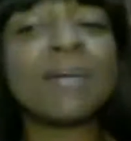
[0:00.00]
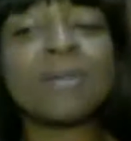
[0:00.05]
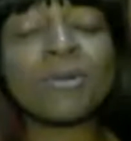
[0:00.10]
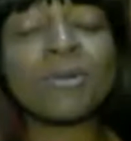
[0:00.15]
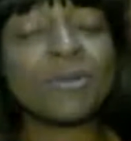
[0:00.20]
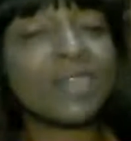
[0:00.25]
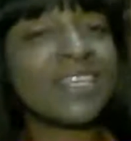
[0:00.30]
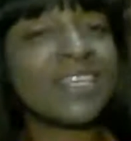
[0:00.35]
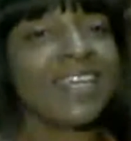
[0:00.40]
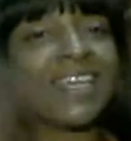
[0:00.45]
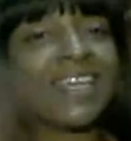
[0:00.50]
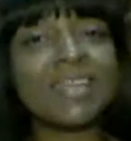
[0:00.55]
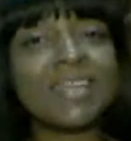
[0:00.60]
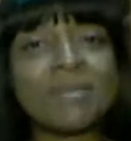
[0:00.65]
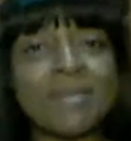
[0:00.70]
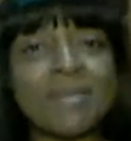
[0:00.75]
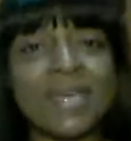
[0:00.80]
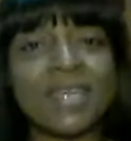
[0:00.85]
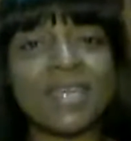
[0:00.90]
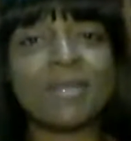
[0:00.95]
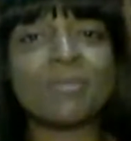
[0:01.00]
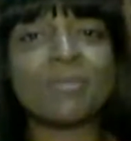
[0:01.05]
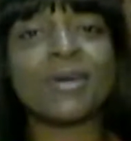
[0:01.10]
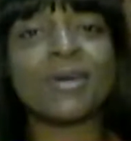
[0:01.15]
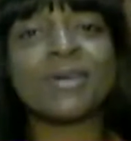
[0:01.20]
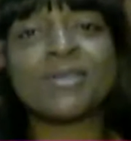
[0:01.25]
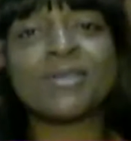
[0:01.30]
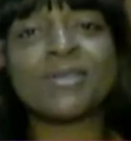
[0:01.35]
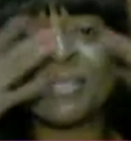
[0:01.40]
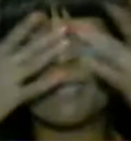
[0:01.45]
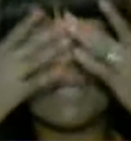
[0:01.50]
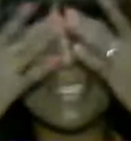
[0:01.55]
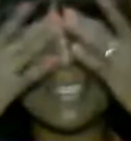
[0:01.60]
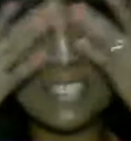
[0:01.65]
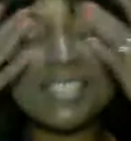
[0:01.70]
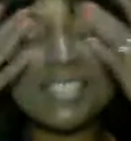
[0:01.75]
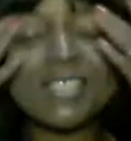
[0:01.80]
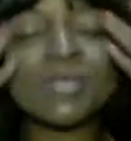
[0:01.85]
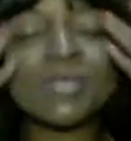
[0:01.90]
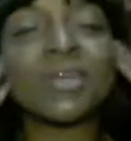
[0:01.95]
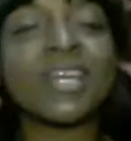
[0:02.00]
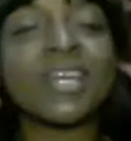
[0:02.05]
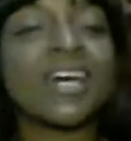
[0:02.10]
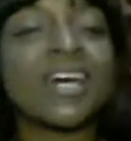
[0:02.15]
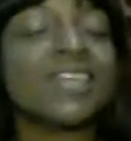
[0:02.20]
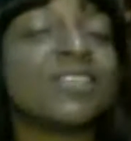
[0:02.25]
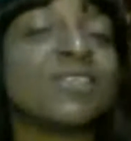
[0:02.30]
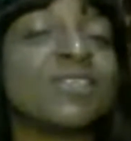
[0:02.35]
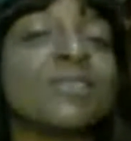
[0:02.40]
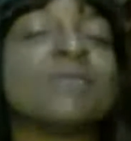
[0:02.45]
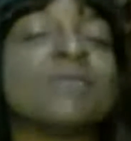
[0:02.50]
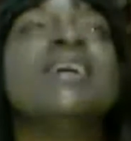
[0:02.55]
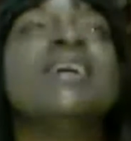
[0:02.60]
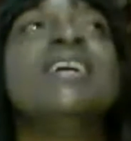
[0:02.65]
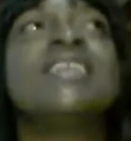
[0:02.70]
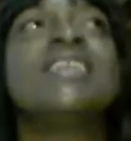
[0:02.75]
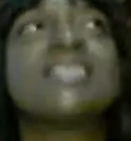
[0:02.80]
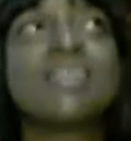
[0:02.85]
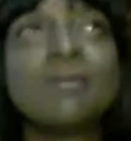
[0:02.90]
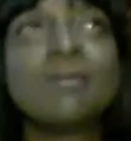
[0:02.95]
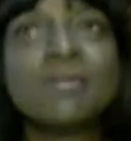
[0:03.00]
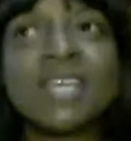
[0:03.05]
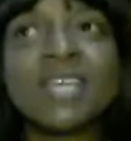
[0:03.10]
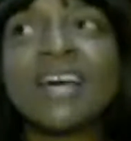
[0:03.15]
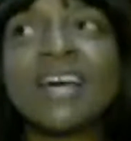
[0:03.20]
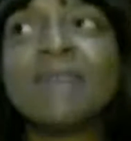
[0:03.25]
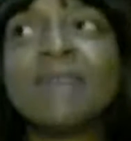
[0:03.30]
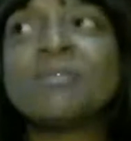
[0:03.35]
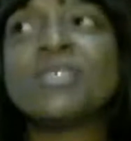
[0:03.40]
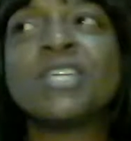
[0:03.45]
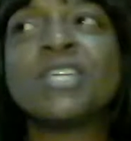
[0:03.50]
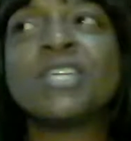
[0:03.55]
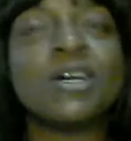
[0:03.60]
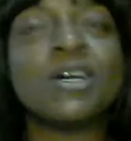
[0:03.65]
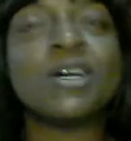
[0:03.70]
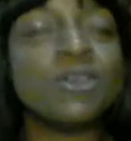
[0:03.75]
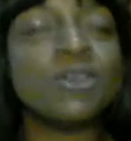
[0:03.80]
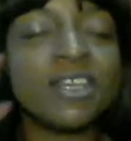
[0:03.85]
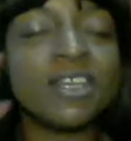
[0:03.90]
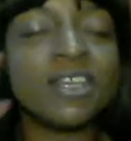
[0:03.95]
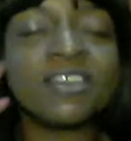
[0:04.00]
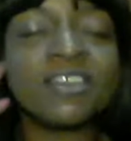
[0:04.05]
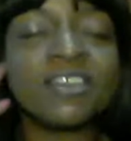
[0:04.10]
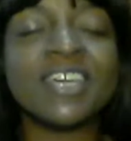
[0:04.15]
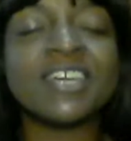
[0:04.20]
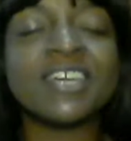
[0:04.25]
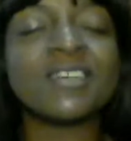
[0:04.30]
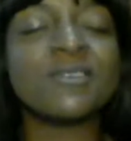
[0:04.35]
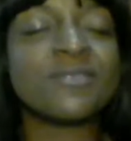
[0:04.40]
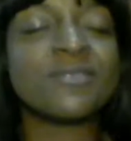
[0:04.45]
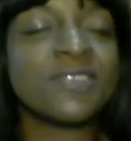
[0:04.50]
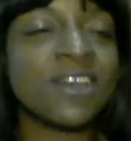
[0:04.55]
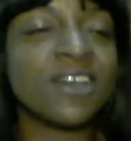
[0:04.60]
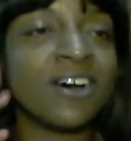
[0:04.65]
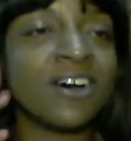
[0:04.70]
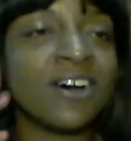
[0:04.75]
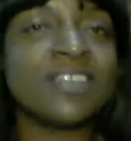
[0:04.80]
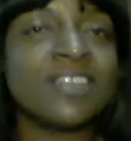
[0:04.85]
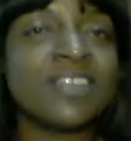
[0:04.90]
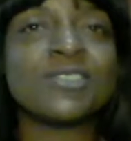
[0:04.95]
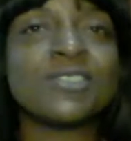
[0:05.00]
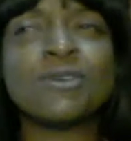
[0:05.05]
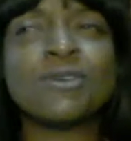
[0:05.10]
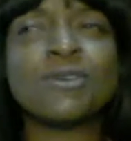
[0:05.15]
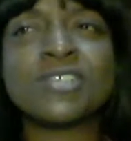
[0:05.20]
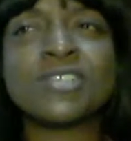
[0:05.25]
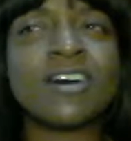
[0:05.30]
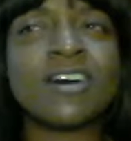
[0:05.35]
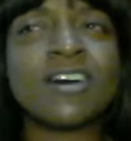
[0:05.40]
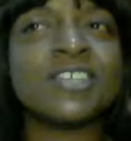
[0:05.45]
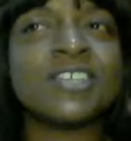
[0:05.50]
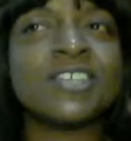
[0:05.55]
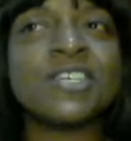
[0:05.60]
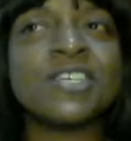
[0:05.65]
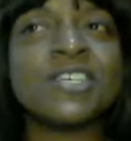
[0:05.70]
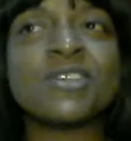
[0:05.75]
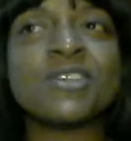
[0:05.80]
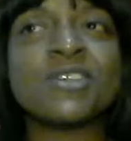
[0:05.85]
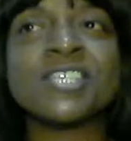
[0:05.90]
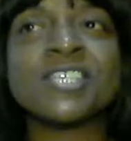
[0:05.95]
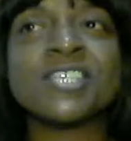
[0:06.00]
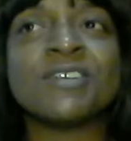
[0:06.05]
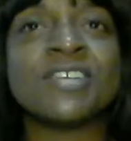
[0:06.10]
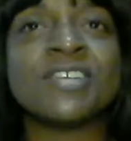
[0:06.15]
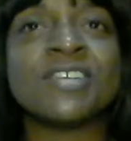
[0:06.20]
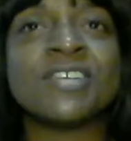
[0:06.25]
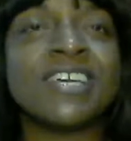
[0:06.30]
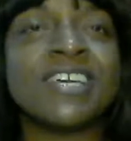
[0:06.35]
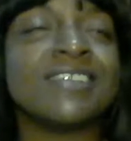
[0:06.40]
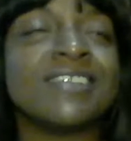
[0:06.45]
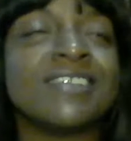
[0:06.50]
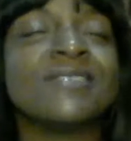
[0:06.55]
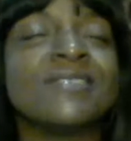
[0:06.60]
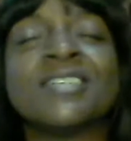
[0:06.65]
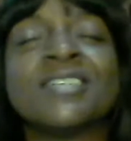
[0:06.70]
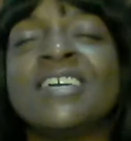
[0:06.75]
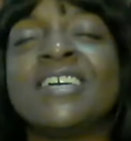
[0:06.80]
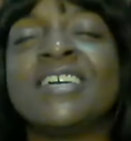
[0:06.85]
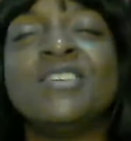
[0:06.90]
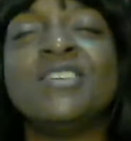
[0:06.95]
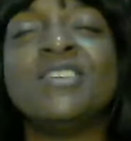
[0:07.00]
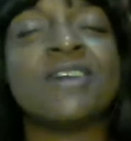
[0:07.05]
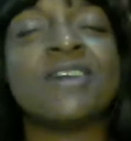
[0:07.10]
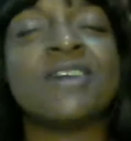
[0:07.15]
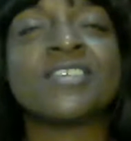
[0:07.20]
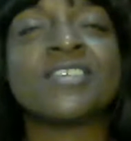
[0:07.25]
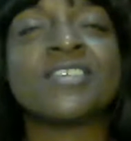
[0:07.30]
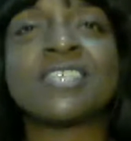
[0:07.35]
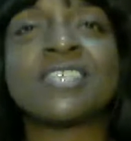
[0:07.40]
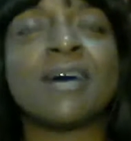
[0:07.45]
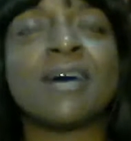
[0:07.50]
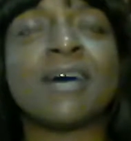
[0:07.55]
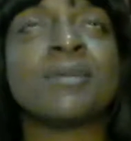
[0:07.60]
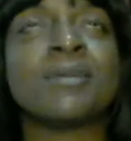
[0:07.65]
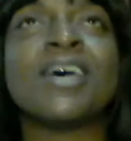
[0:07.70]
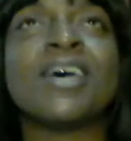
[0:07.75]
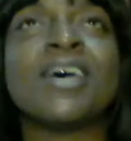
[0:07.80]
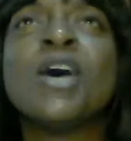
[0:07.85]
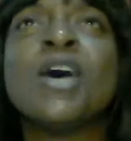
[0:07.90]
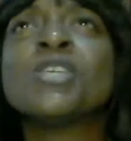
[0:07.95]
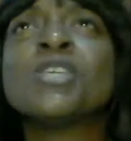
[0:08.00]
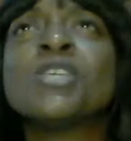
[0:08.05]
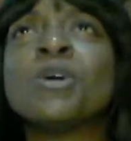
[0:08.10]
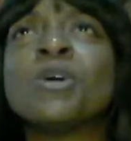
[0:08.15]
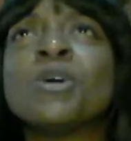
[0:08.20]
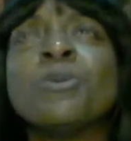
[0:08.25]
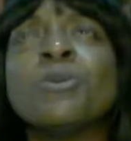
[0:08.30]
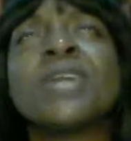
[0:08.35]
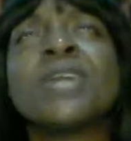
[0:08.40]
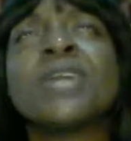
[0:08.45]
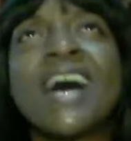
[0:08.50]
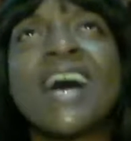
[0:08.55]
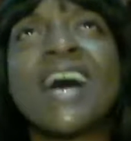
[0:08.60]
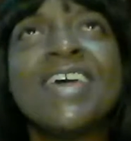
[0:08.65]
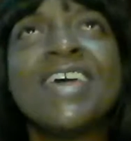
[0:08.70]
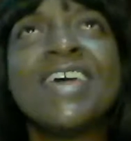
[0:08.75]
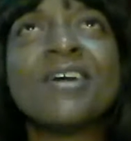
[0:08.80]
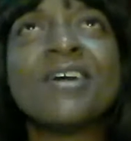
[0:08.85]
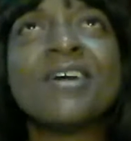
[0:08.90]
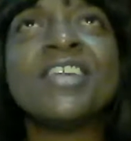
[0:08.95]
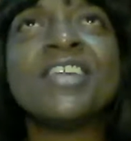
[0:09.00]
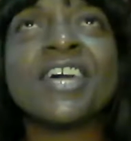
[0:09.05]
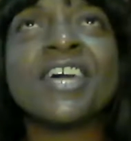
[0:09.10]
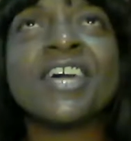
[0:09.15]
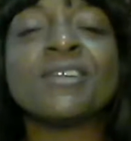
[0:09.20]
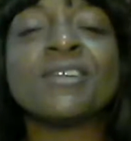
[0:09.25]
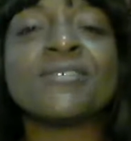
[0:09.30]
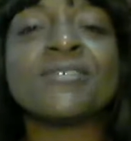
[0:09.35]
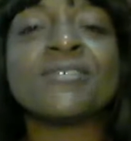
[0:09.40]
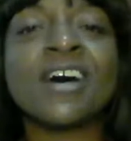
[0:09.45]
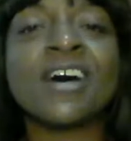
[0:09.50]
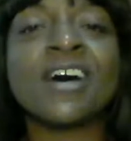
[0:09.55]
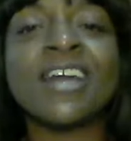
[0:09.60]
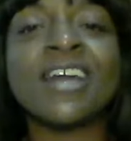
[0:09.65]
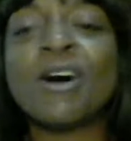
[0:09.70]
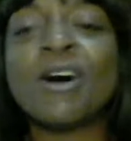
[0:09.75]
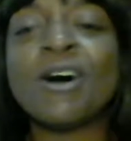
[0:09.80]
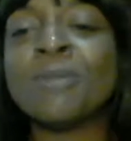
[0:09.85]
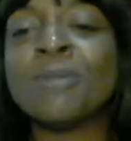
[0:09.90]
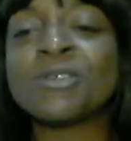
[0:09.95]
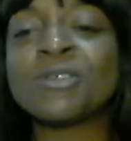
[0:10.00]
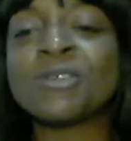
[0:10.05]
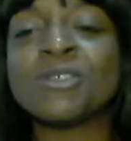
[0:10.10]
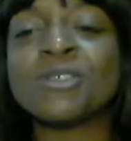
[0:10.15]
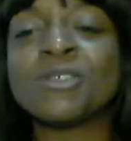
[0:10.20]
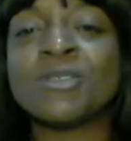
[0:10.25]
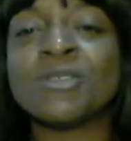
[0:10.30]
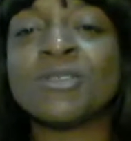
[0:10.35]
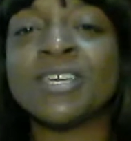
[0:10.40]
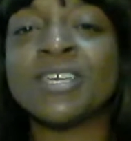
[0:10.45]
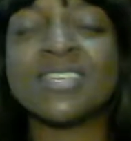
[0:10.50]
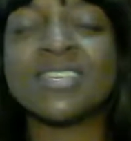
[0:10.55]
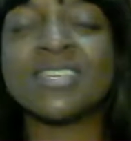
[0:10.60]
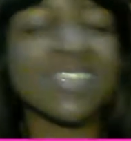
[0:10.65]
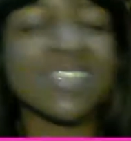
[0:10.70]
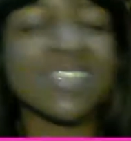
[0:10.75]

really animated person, but this is what I do. Sometimes, you'll hear negative thoughts or you're talking to yourself negatively and you have to stop it. So when I hear a negative thought, I almost do this,